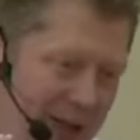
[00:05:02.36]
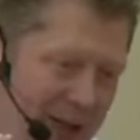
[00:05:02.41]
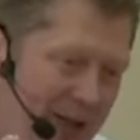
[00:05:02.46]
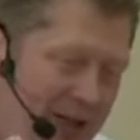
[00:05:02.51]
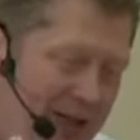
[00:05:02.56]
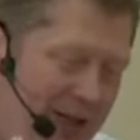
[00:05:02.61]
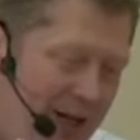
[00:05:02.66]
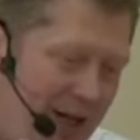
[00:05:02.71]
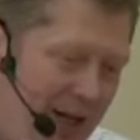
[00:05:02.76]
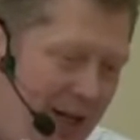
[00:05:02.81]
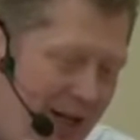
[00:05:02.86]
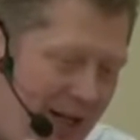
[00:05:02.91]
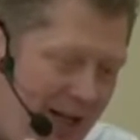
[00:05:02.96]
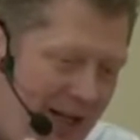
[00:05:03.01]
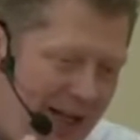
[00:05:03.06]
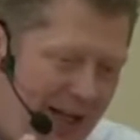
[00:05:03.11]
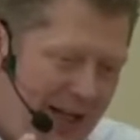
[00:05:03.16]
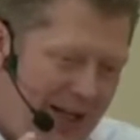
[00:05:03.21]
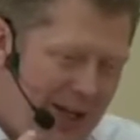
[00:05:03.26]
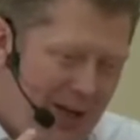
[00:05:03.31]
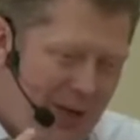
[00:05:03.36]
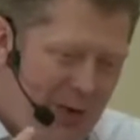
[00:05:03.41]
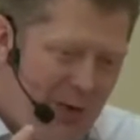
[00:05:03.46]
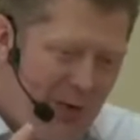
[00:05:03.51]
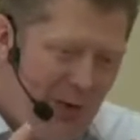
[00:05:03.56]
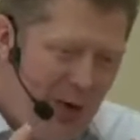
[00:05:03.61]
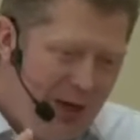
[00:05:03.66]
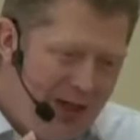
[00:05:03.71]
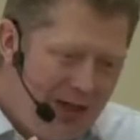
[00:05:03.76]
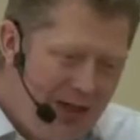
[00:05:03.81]
took
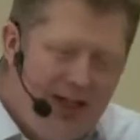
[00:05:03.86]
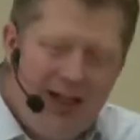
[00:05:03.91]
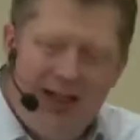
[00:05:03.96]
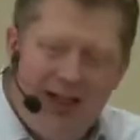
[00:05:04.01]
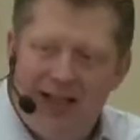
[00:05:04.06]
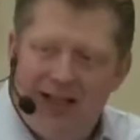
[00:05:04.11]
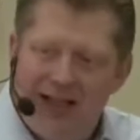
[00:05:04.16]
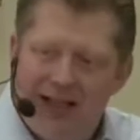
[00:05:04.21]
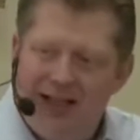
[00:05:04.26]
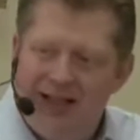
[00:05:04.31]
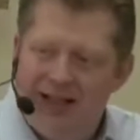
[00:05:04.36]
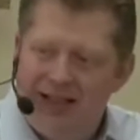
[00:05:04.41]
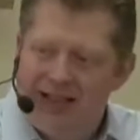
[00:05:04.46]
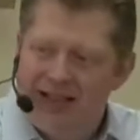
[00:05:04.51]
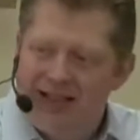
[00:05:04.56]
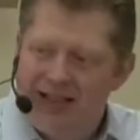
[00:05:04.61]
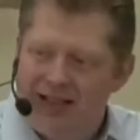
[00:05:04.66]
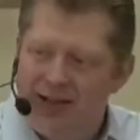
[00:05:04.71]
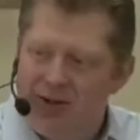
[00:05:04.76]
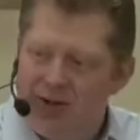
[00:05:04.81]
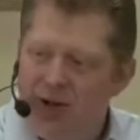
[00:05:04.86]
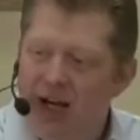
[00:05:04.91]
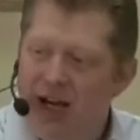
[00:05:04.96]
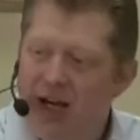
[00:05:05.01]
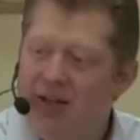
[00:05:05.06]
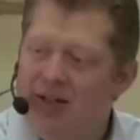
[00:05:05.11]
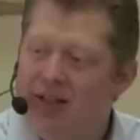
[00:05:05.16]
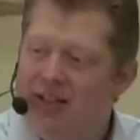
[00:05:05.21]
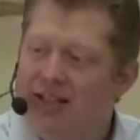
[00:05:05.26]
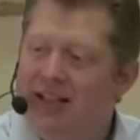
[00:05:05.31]
one look at the
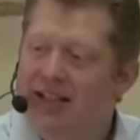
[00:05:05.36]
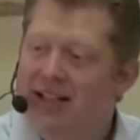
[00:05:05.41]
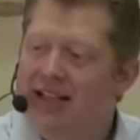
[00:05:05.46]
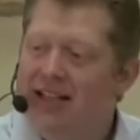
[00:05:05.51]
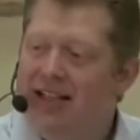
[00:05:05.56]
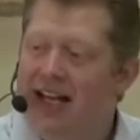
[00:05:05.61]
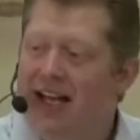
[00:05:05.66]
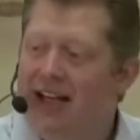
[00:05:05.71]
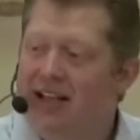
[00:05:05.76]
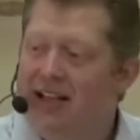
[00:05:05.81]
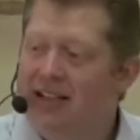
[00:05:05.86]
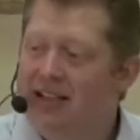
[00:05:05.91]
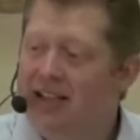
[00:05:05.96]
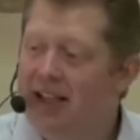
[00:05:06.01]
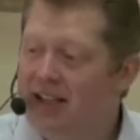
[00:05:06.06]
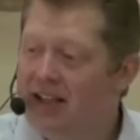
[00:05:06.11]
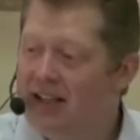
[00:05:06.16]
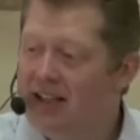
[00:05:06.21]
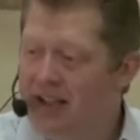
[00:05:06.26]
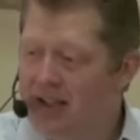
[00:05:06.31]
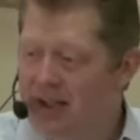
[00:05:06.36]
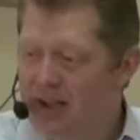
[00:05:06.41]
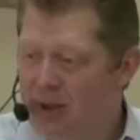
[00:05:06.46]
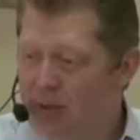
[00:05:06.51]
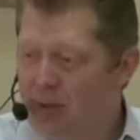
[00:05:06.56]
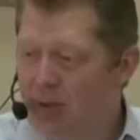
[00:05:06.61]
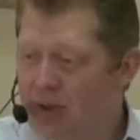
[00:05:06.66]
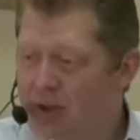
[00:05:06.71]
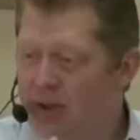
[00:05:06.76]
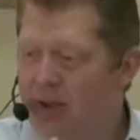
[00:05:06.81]
trousers in his hands and then
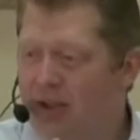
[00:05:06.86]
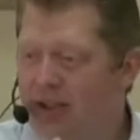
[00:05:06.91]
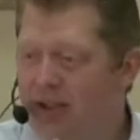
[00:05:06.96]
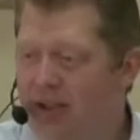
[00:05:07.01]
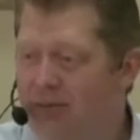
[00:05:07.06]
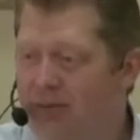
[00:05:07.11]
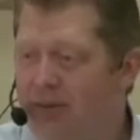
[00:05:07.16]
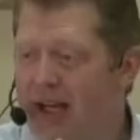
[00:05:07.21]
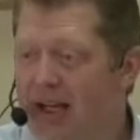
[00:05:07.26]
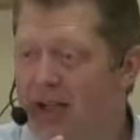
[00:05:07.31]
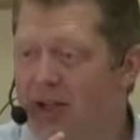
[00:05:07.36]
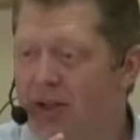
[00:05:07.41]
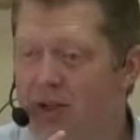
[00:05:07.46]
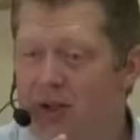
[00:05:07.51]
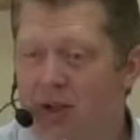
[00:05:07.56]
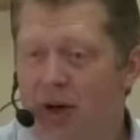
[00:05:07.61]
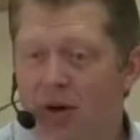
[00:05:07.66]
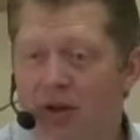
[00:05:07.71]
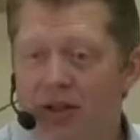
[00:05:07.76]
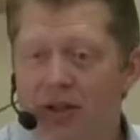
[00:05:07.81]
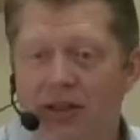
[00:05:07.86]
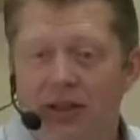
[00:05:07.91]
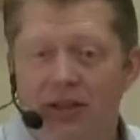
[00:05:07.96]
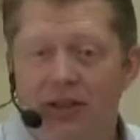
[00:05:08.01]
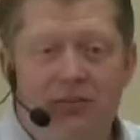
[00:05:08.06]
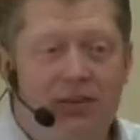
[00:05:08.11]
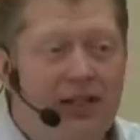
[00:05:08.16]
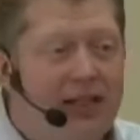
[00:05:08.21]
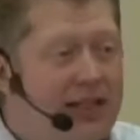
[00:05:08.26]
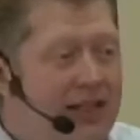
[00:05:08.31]
one look at the man who's holding
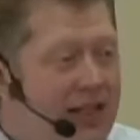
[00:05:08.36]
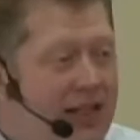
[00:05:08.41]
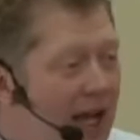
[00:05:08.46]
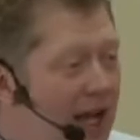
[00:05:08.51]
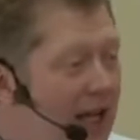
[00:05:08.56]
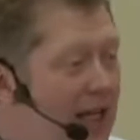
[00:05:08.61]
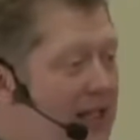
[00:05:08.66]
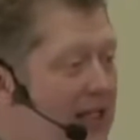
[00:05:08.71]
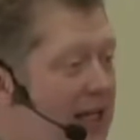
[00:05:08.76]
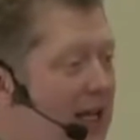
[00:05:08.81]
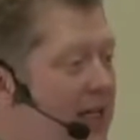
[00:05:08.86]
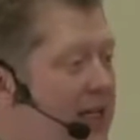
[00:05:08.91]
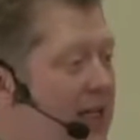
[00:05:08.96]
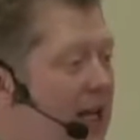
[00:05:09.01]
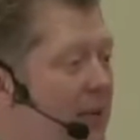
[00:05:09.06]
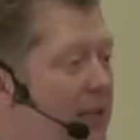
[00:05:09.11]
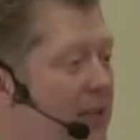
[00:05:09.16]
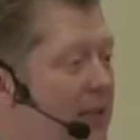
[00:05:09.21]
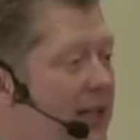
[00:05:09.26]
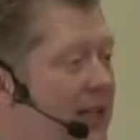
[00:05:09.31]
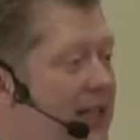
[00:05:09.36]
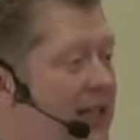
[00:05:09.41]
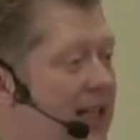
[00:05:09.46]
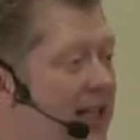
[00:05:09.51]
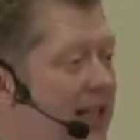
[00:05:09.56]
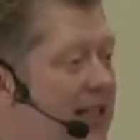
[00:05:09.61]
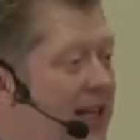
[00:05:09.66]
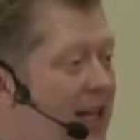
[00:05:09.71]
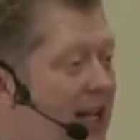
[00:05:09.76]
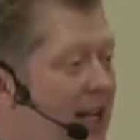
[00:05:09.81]
them. And his eyes light up and he
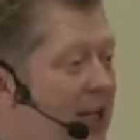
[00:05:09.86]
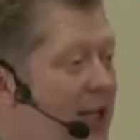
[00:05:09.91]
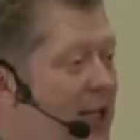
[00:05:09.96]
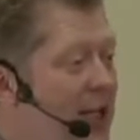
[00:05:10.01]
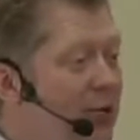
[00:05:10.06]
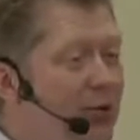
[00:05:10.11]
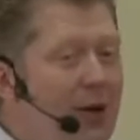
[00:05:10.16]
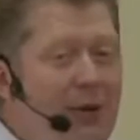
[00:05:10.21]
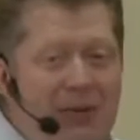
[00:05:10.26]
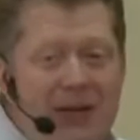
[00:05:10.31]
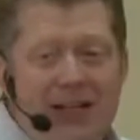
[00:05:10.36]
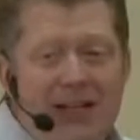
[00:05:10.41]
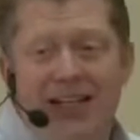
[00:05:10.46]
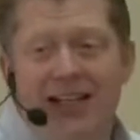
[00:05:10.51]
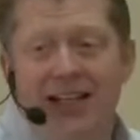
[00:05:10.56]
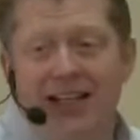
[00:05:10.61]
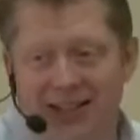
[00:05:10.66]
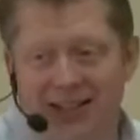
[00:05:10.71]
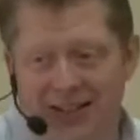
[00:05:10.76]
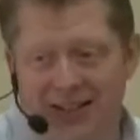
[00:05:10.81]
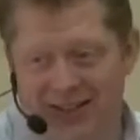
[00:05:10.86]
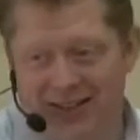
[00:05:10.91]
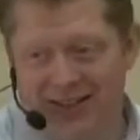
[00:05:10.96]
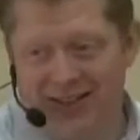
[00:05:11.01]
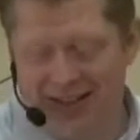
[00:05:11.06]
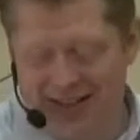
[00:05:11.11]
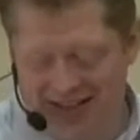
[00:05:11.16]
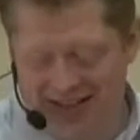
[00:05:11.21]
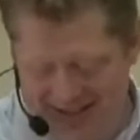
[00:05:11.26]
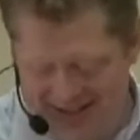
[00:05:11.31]
said,
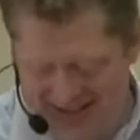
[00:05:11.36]
"Euripides,